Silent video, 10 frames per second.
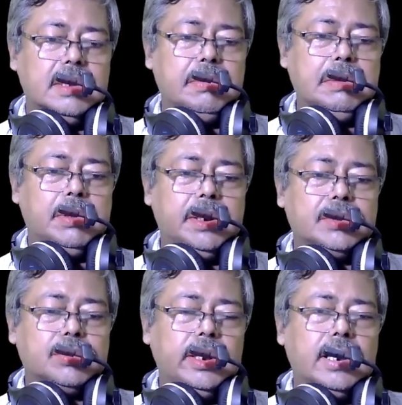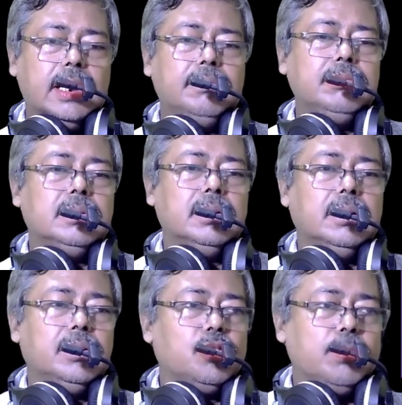Everybody is welcome
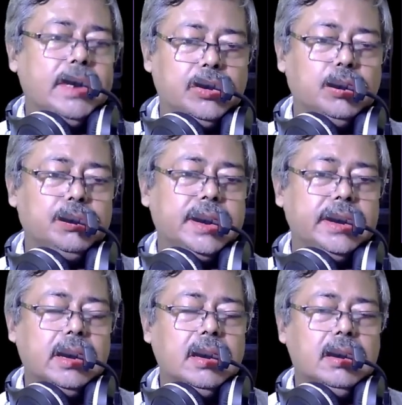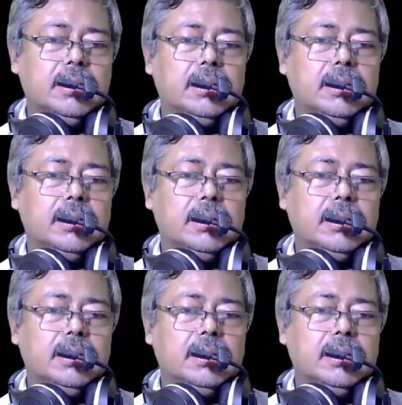to my YouTube channel